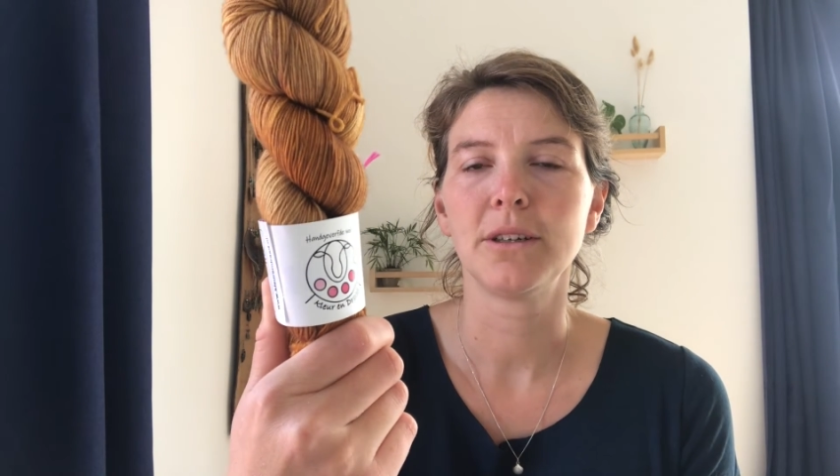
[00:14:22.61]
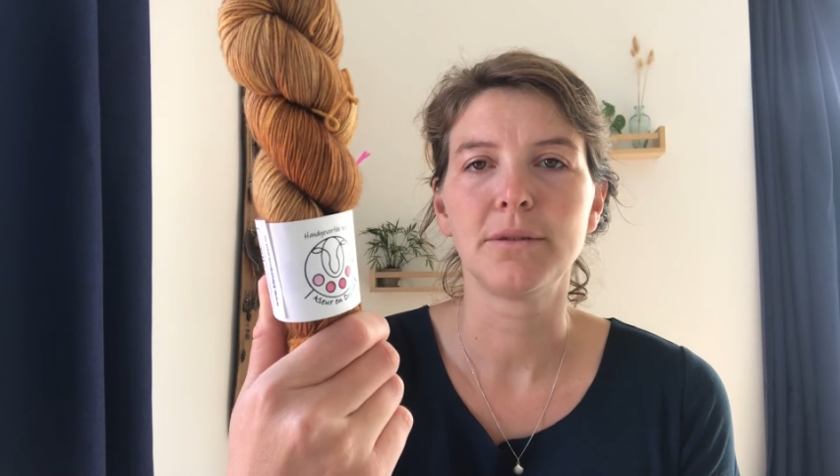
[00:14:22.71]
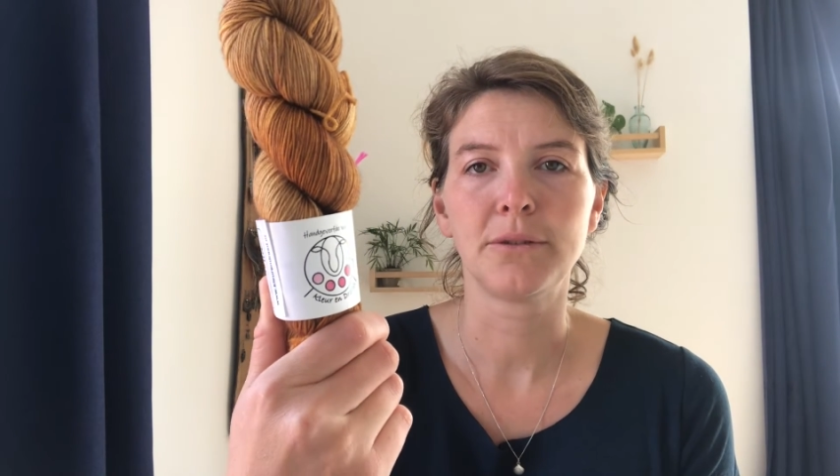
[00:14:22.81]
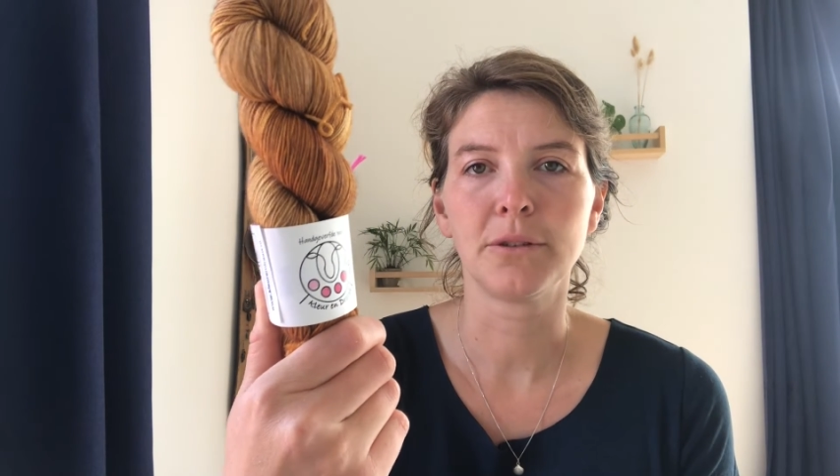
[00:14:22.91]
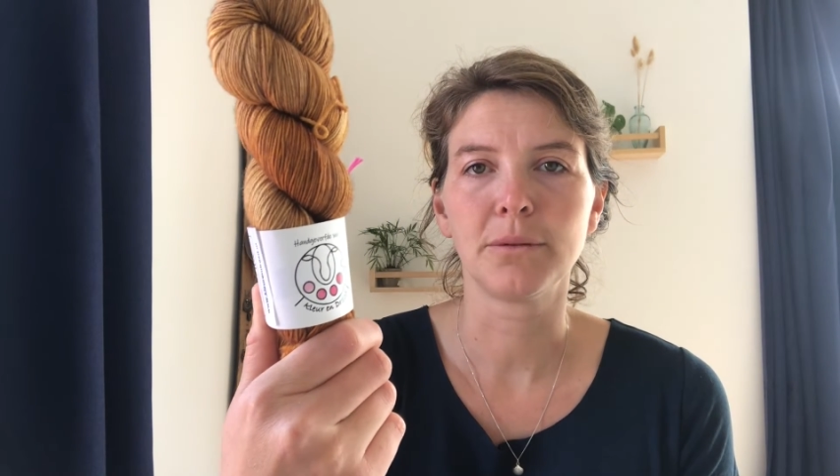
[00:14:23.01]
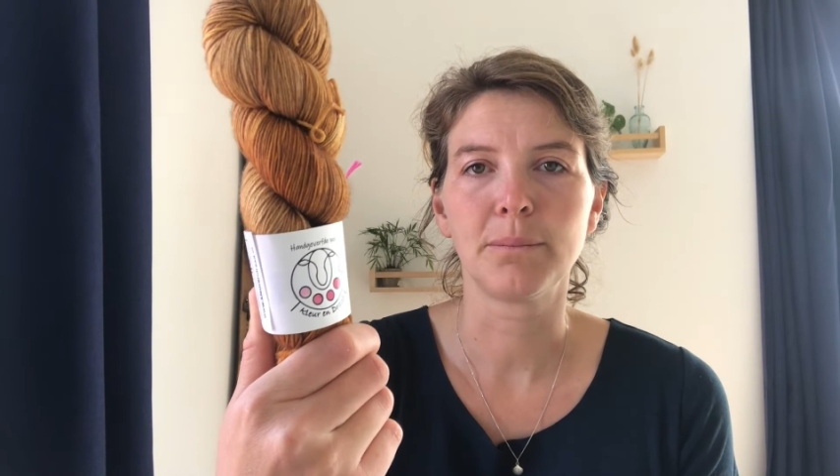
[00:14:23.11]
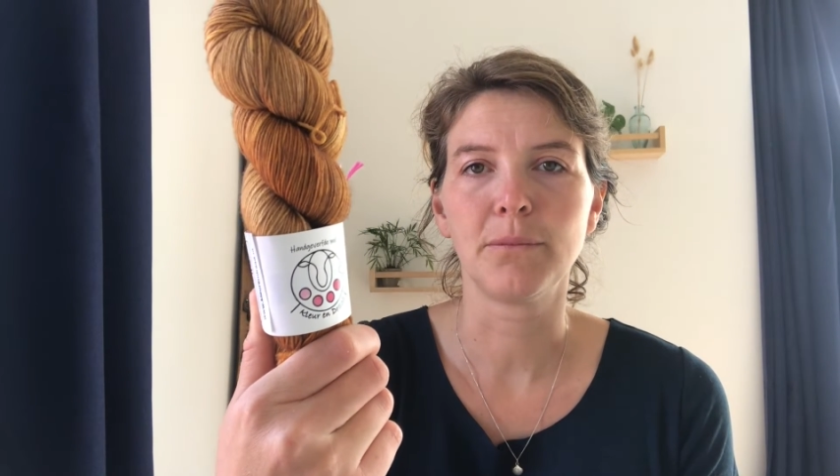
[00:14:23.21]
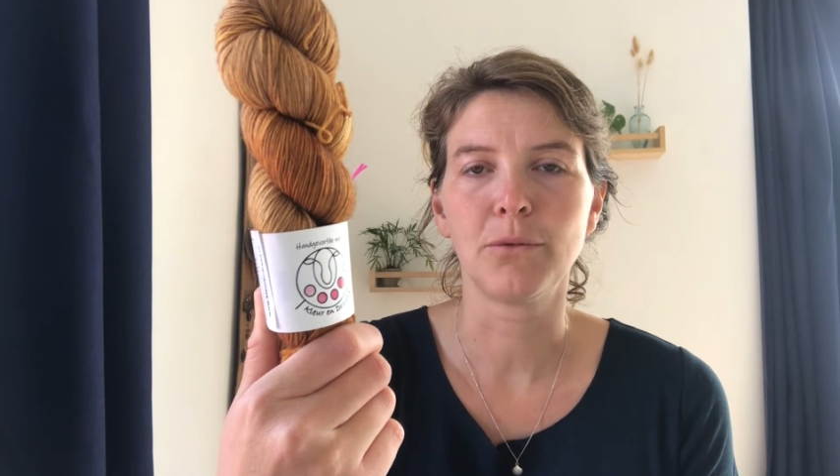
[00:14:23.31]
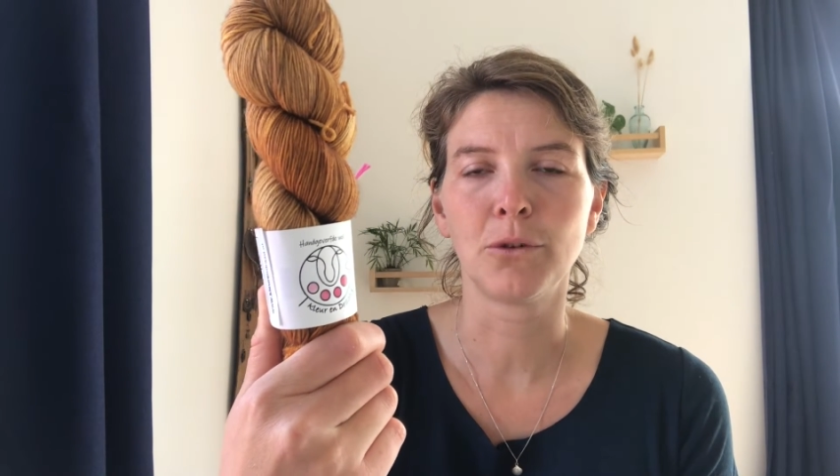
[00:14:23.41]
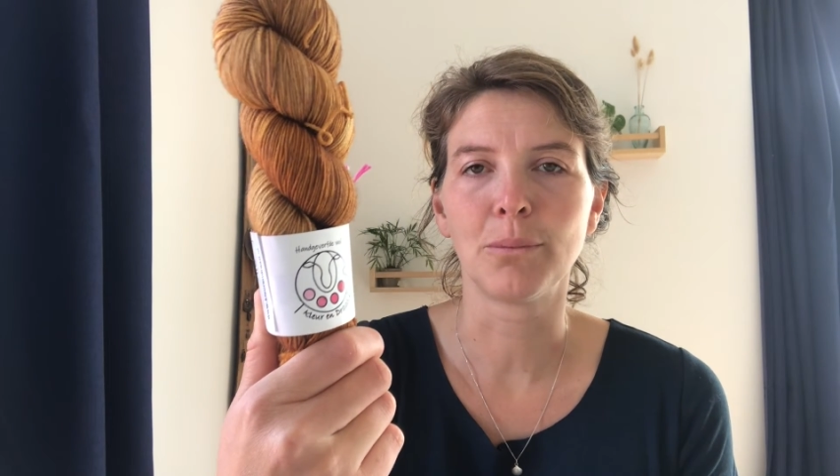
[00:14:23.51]
fur
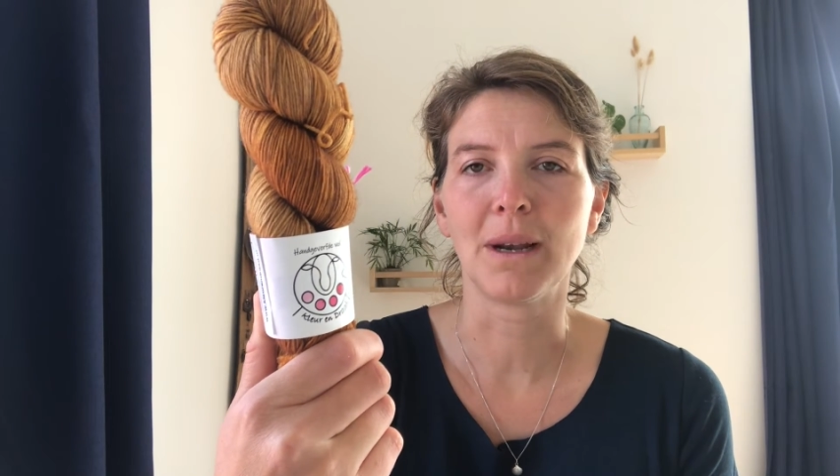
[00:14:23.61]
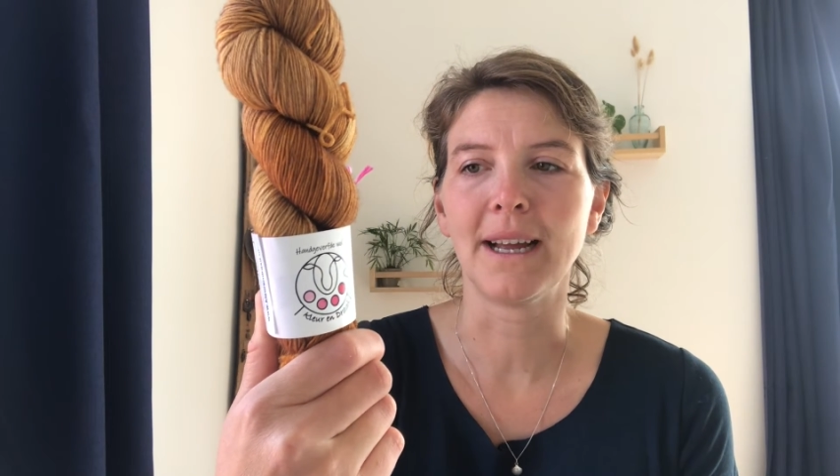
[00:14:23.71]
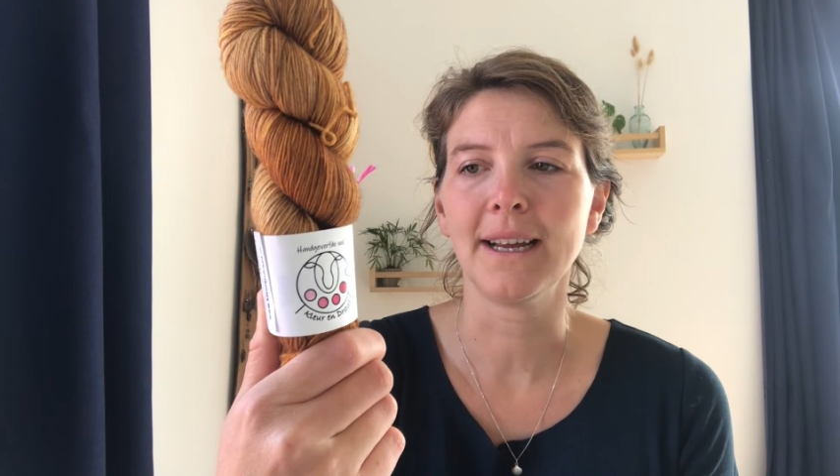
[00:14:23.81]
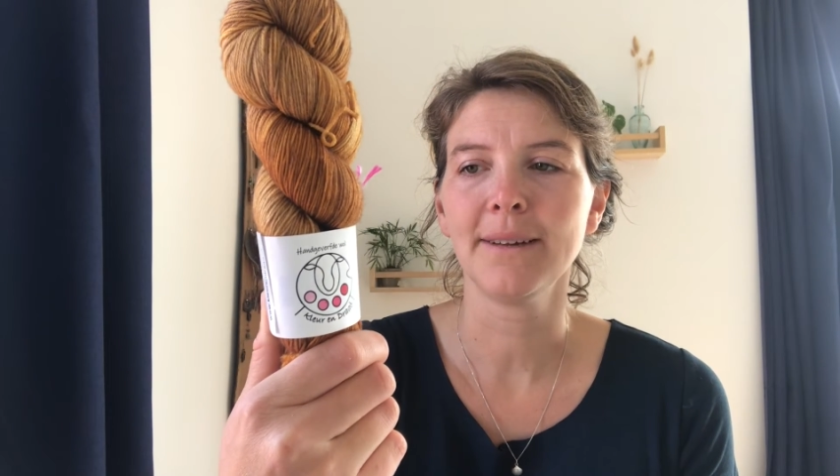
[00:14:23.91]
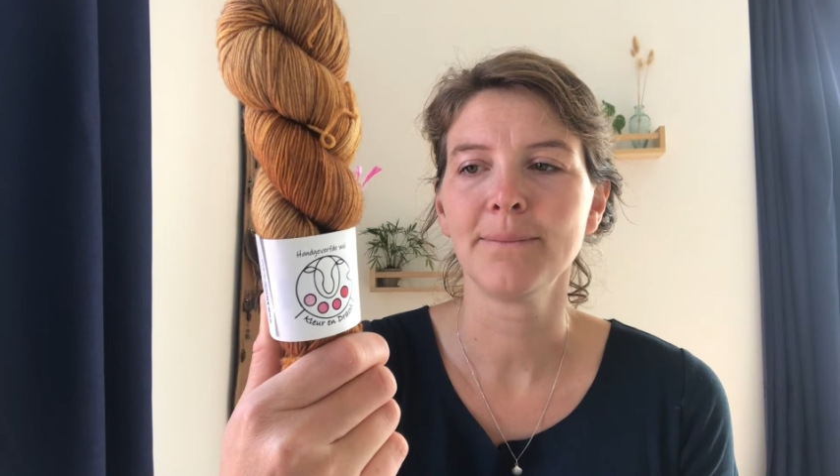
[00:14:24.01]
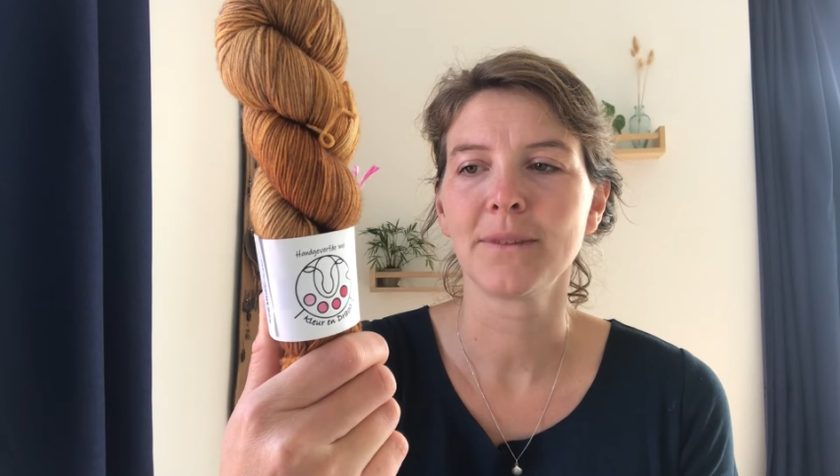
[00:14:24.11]
4-ply.